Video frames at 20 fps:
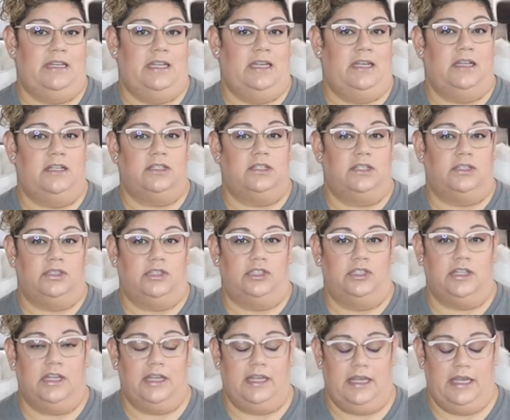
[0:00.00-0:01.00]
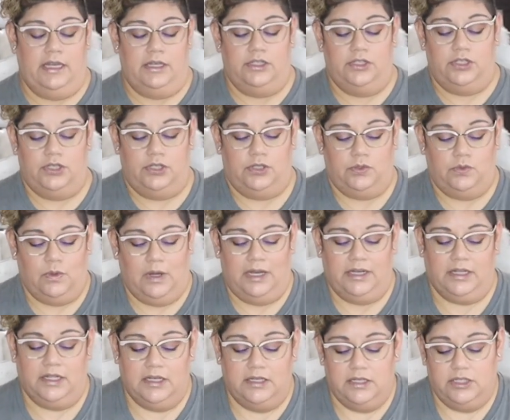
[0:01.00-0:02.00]
needing to look into
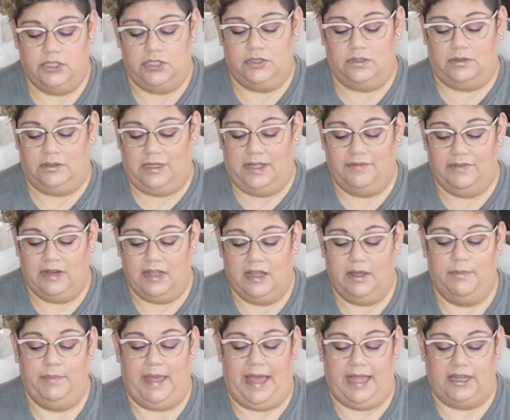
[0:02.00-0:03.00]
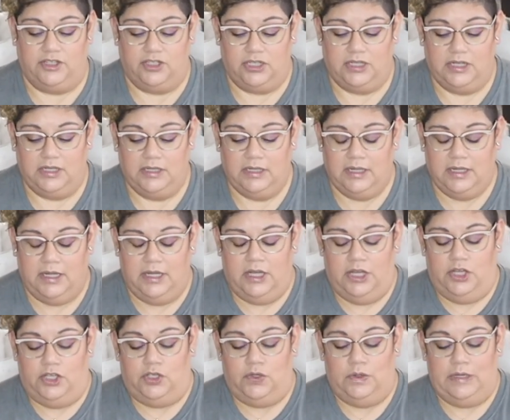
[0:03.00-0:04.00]
unconditional love and compassion.
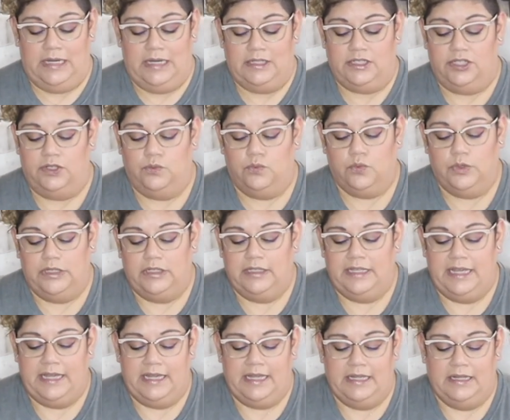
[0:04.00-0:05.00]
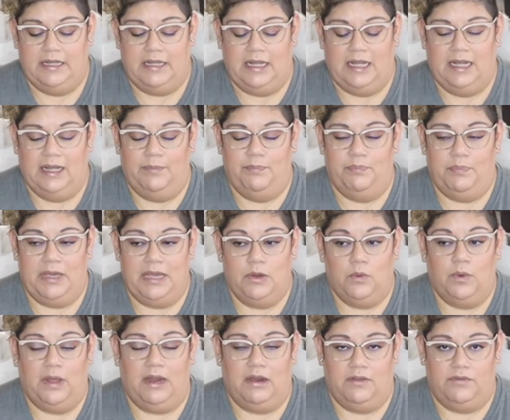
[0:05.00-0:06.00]
You need to really be
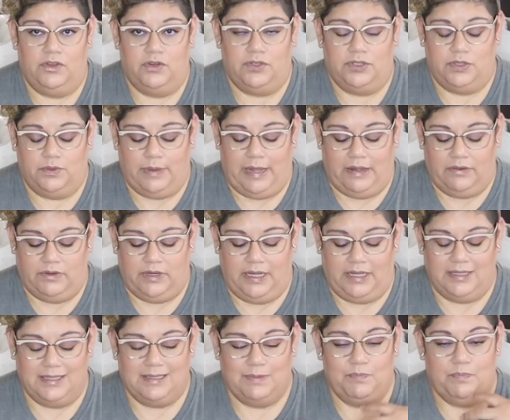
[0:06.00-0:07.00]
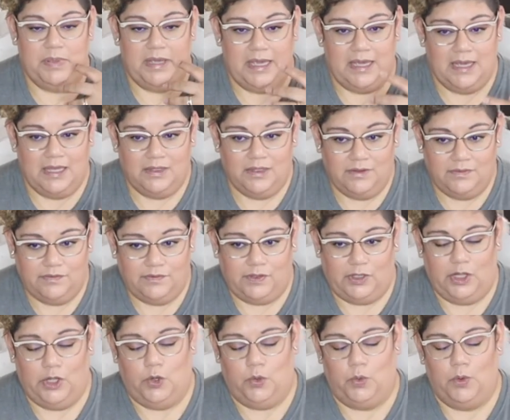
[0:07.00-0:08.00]
aware of your surroundings, be in the
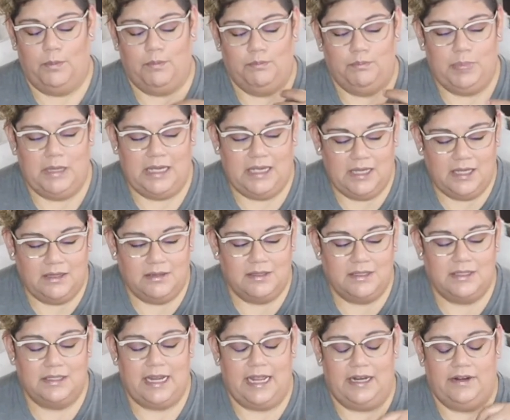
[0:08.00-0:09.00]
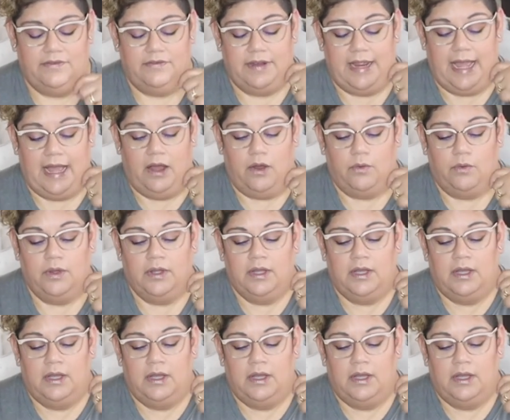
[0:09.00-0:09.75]
flow, be in the state of now,